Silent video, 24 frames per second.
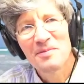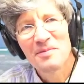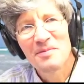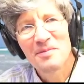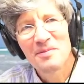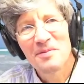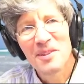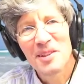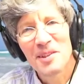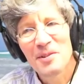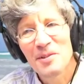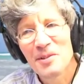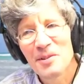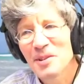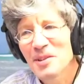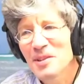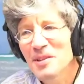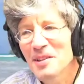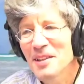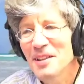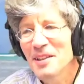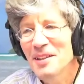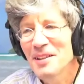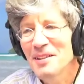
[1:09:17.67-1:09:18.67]
they'll just
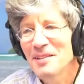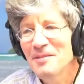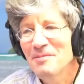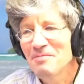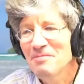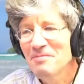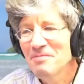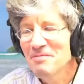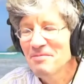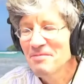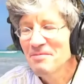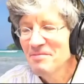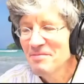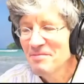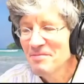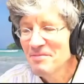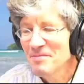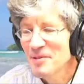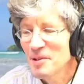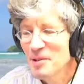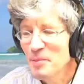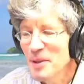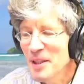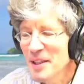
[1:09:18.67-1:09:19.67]
get it,
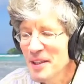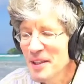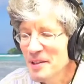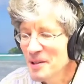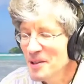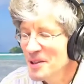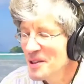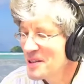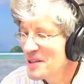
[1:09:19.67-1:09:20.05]
no matter.